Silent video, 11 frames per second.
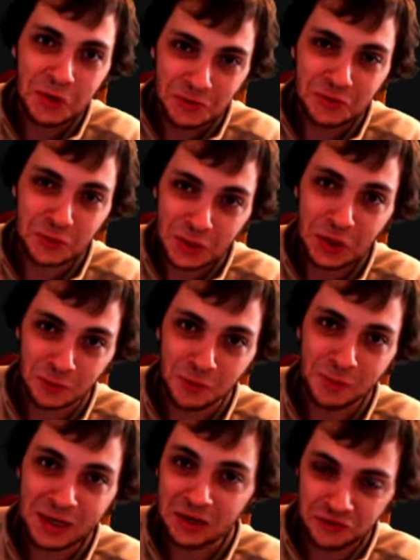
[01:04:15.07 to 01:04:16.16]
to the other
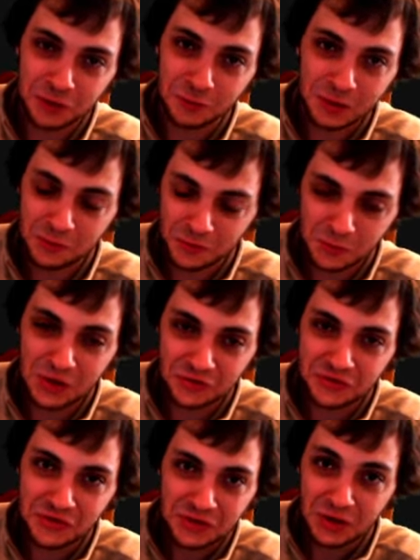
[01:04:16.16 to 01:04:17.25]
remaining generators,
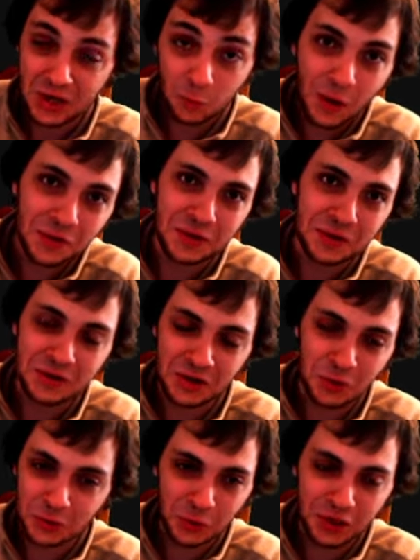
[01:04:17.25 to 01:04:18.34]
which it wasn't. You know,
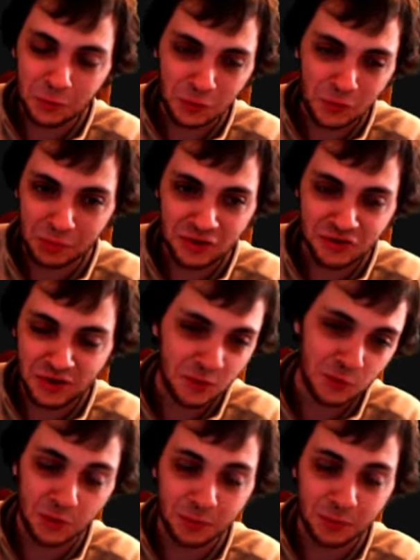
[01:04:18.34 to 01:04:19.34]
you look at where the blood generators were by